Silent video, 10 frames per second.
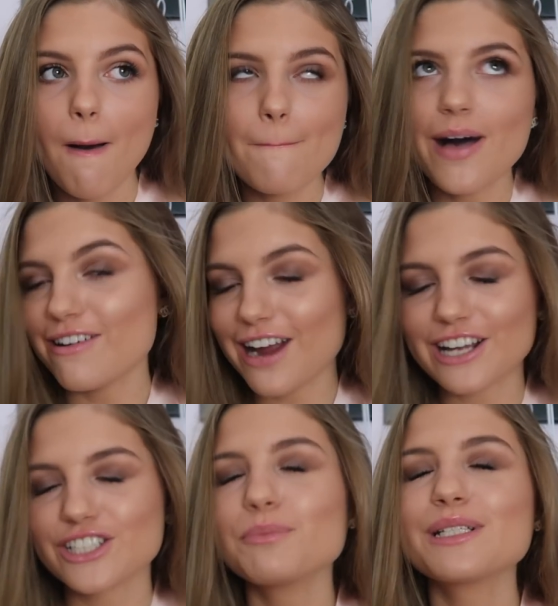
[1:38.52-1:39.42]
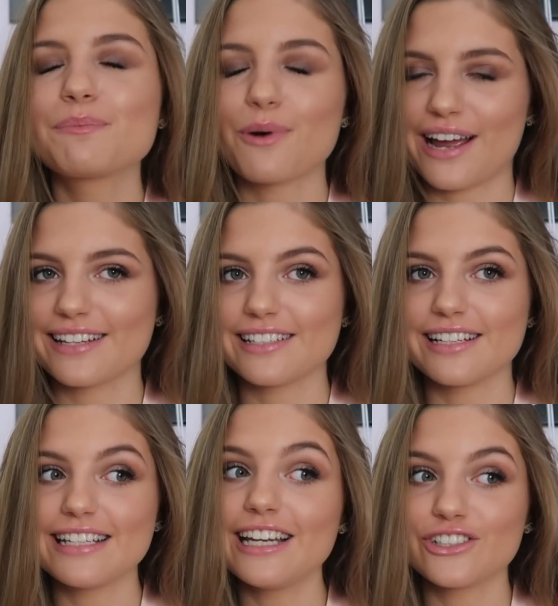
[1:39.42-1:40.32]
My reaction was
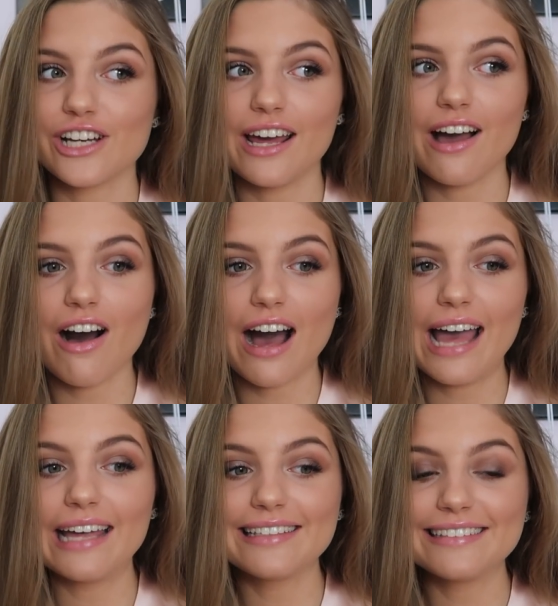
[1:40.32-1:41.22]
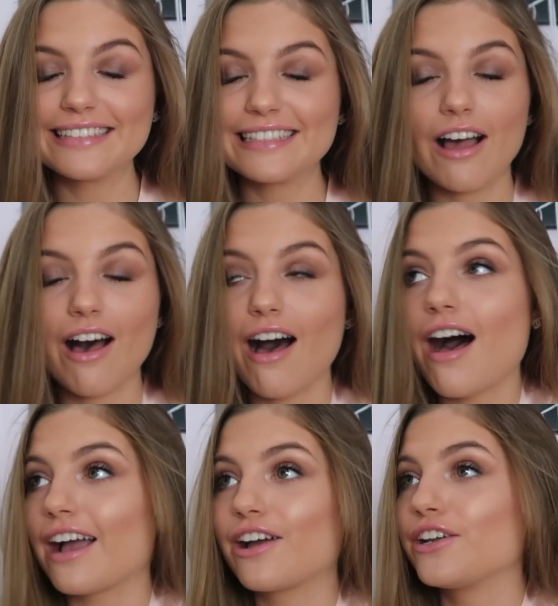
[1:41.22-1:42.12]
priceless, literally. I
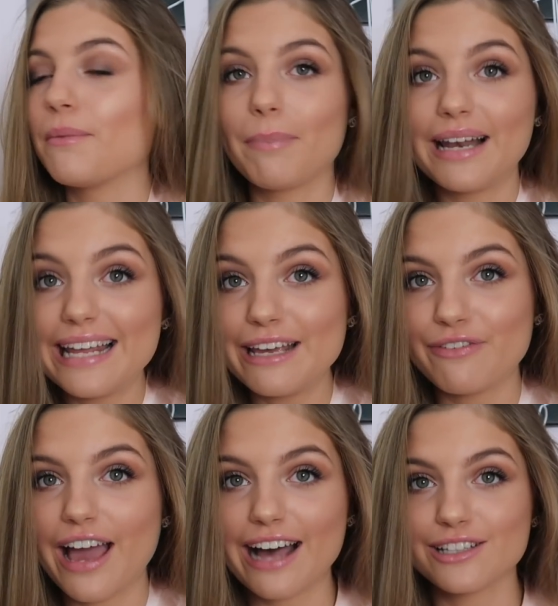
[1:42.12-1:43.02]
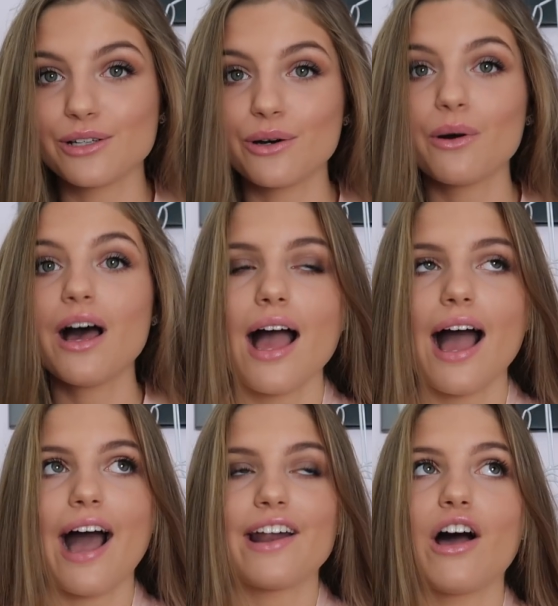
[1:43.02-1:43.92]
couldn't believe it at all,
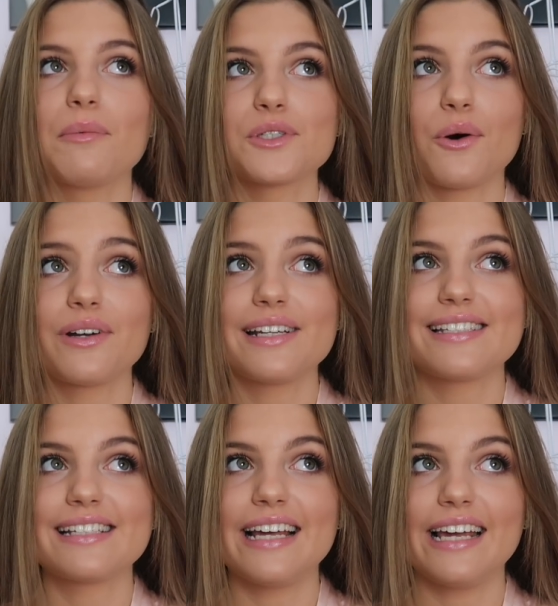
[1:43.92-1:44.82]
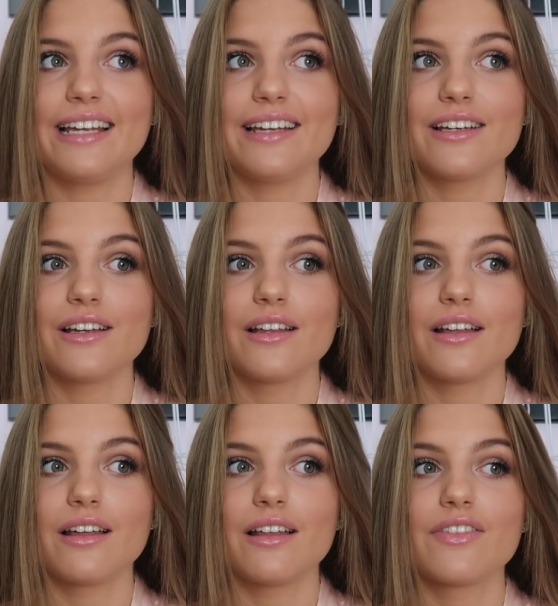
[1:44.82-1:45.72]
and I was honestly
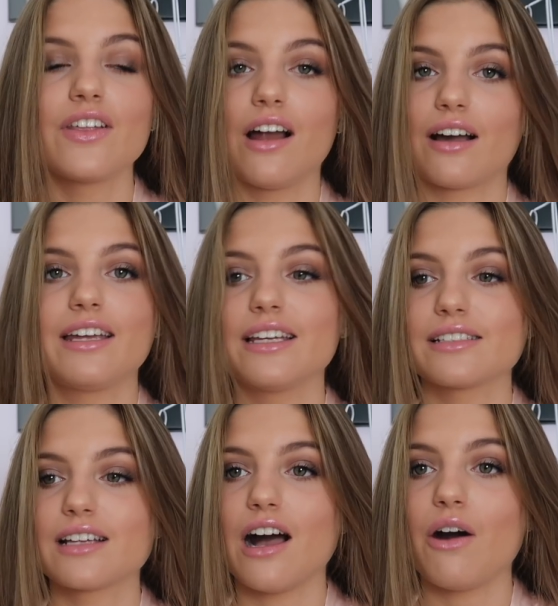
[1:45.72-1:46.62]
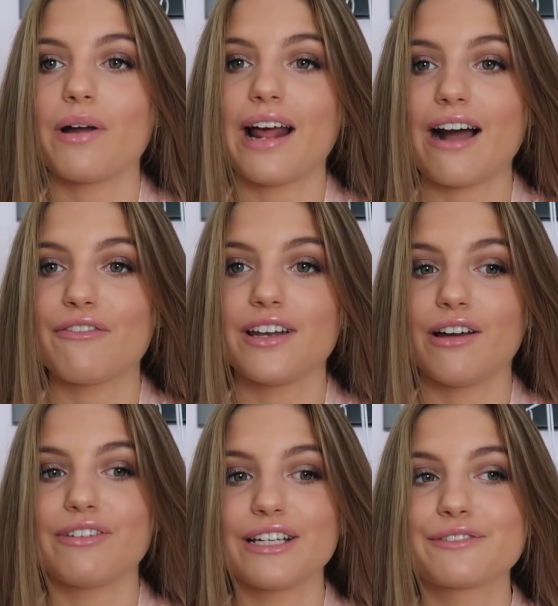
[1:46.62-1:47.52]
the luckiest girl, and I have the
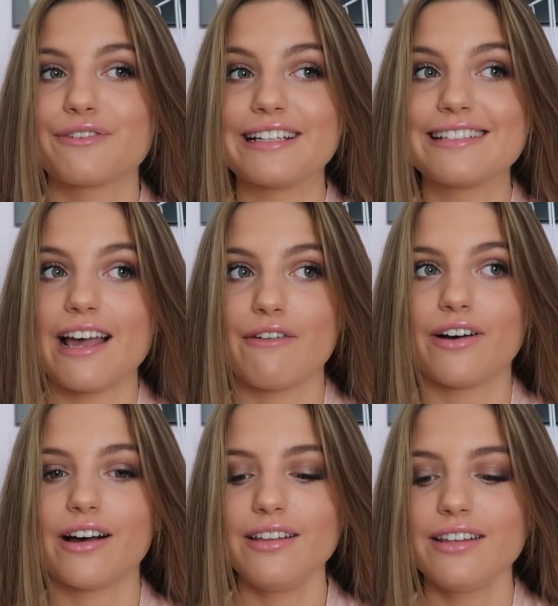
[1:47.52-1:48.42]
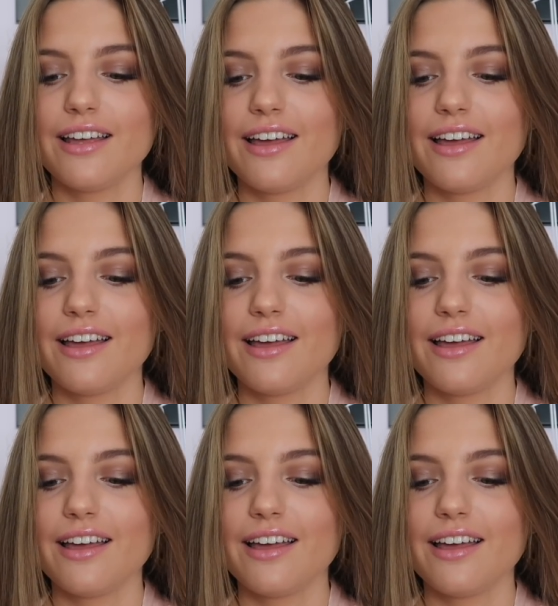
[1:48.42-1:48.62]
loveliest friends ever. I'm